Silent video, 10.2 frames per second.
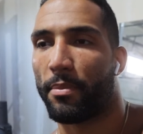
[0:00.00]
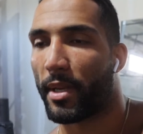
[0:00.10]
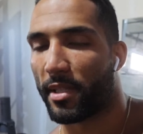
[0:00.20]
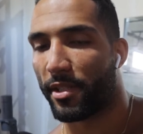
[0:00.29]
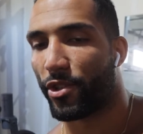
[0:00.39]

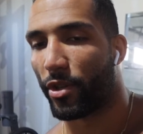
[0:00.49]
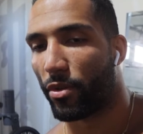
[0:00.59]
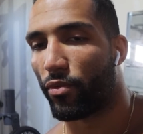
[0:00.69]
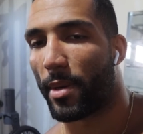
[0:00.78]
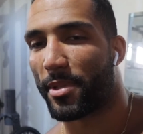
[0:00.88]
basically
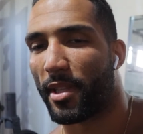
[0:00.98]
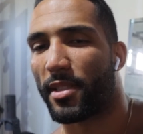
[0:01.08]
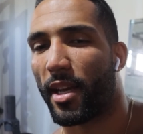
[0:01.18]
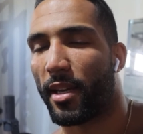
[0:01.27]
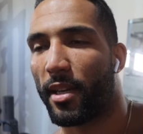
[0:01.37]
0 reps in the
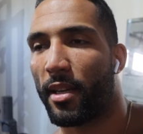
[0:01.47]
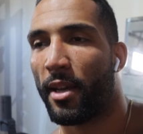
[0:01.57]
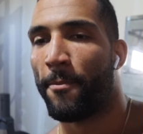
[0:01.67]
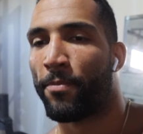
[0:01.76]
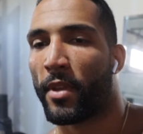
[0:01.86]
tank.
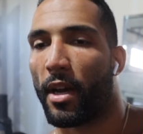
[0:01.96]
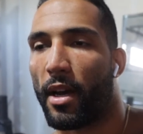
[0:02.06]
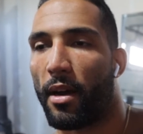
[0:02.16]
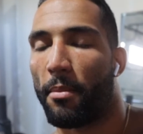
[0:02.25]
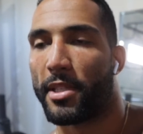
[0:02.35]

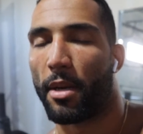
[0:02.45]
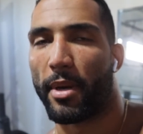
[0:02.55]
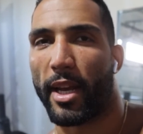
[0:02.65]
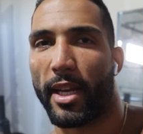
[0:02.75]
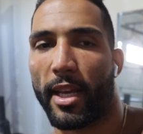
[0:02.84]
Let's see how
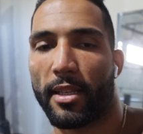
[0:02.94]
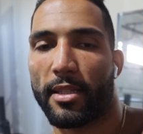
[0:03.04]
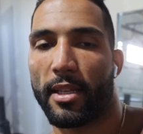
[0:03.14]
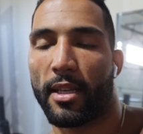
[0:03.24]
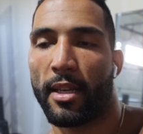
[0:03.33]
many I can hit.